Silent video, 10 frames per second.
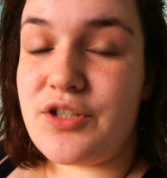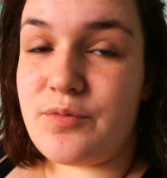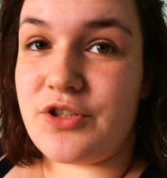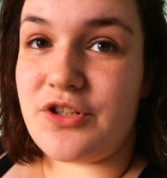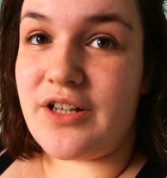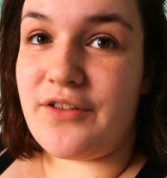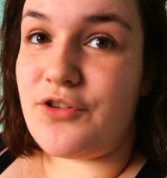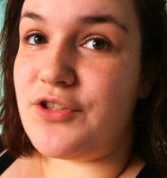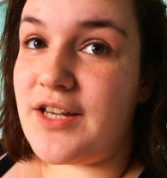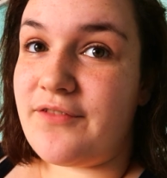just wondering if
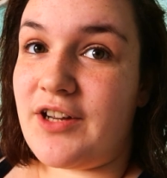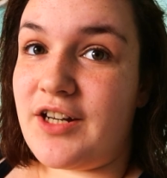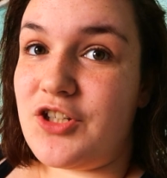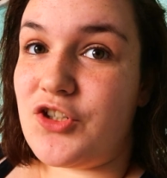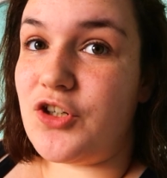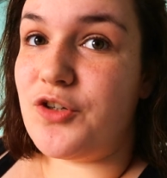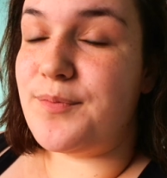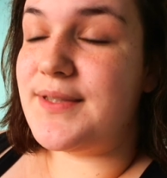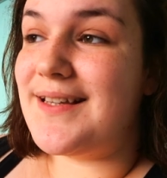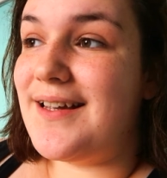you have any
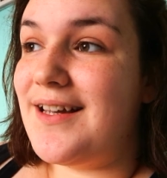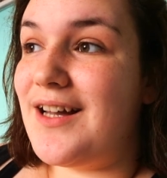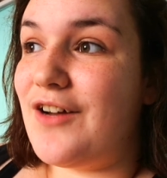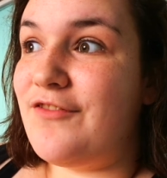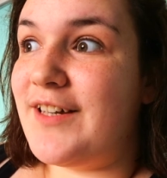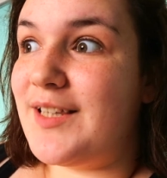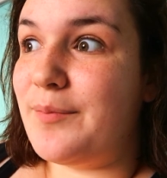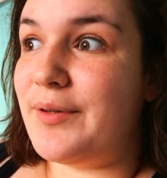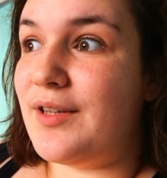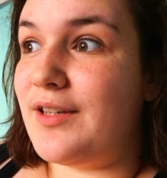jobs
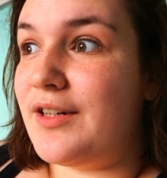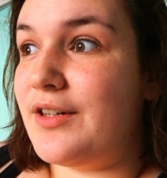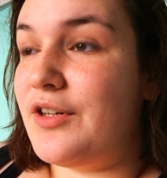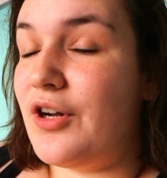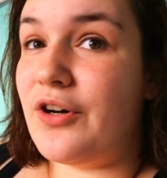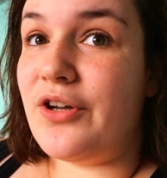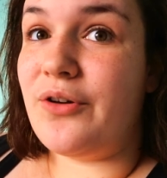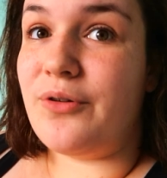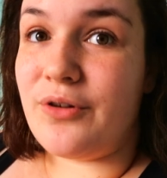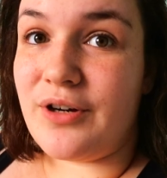available now
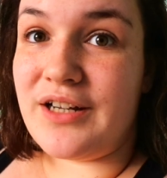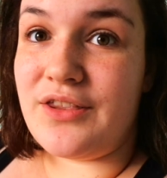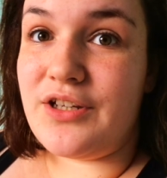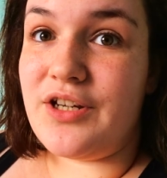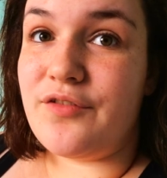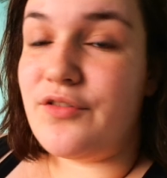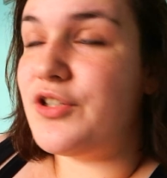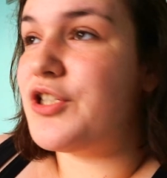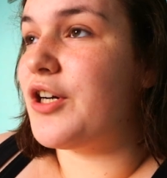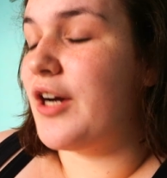or in the near
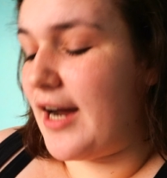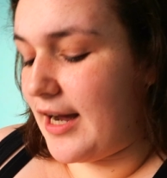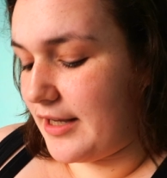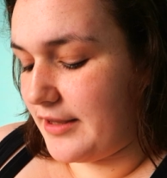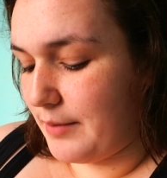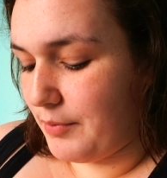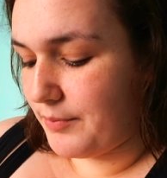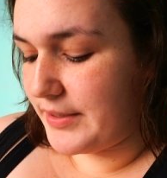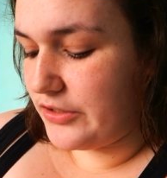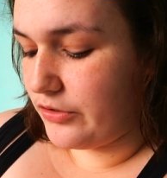future. And they put
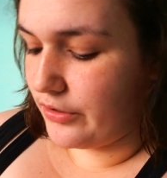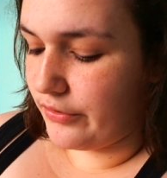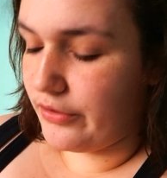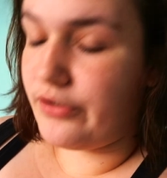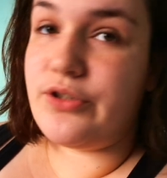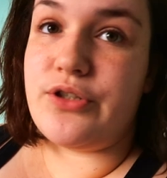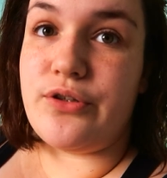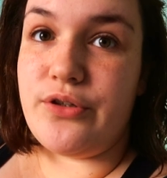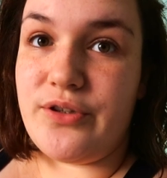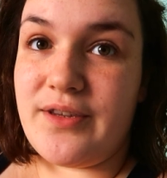me straight through
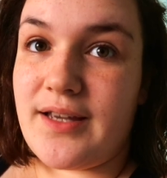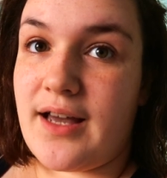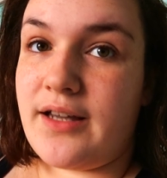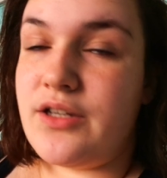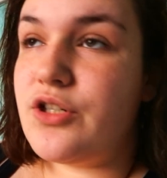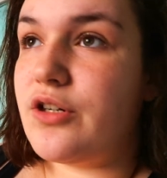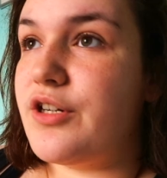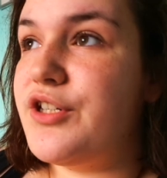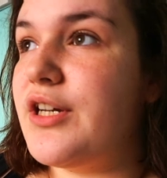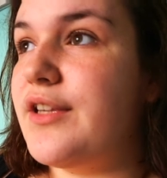to the guy in
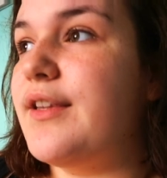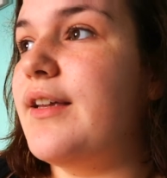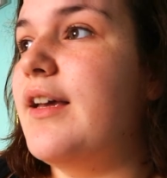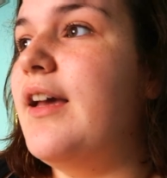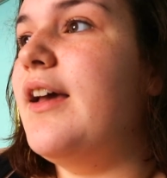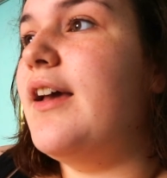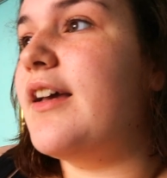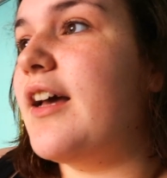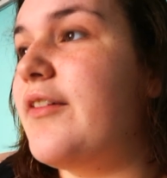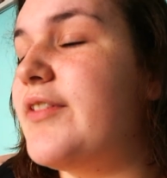charge, and the
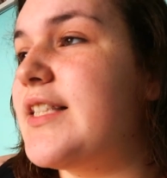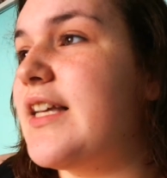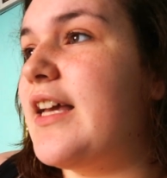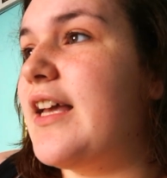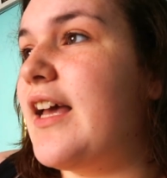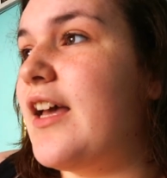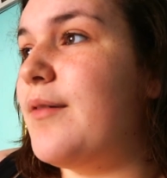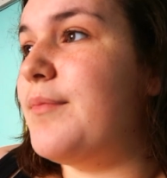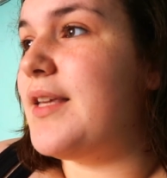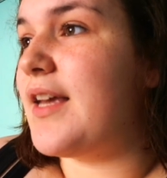guy was like,
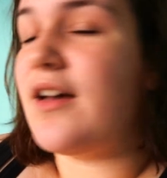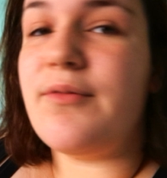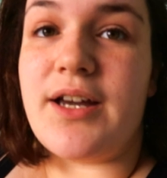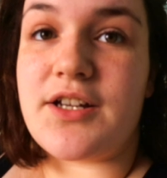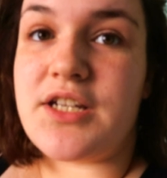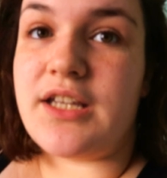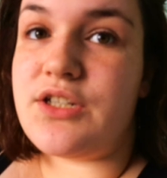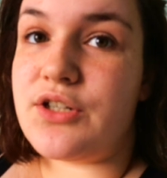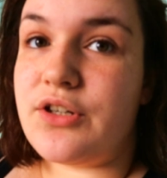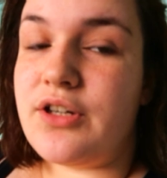yeah, we actually
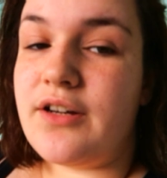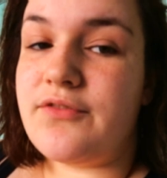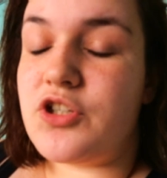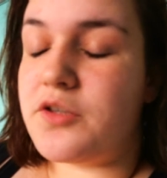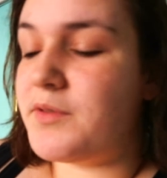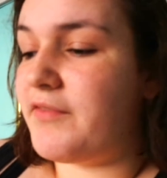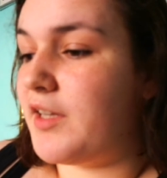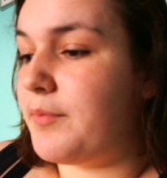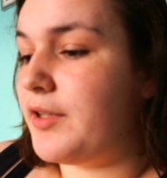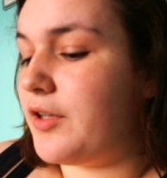do have jobs
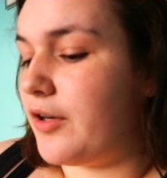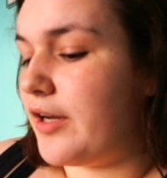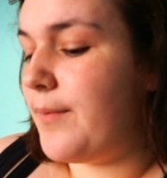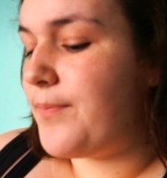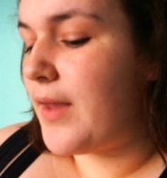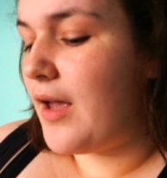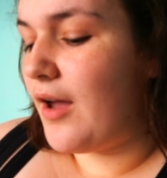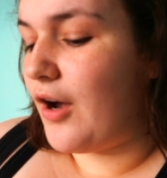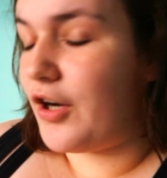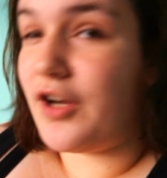available now.
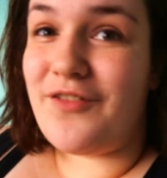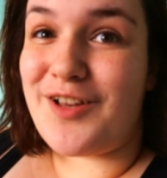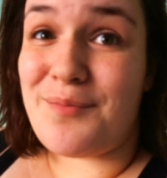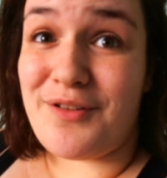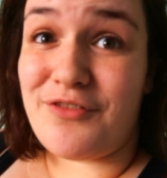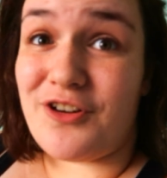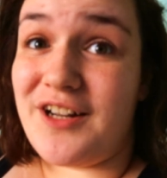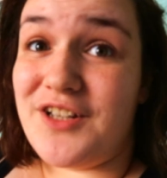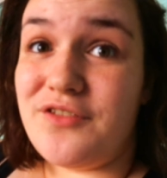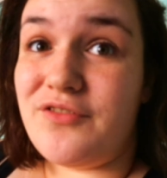Are you available for an
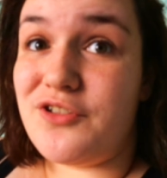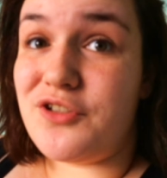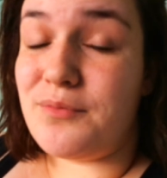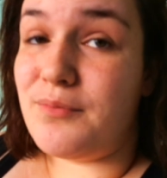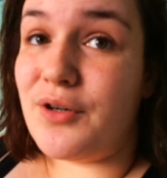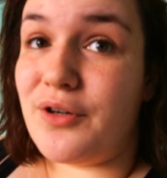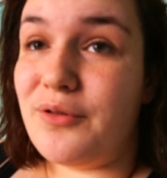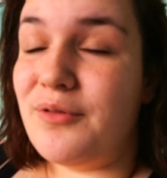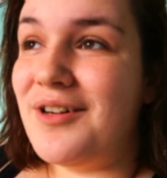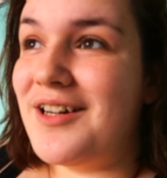interview
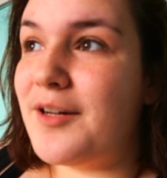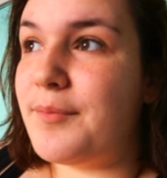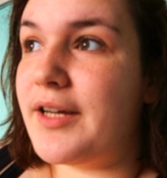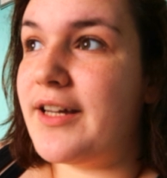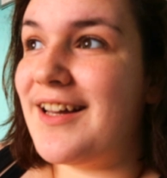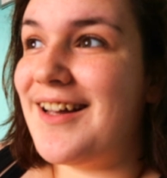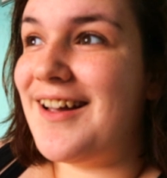tomorrow? And I'm like,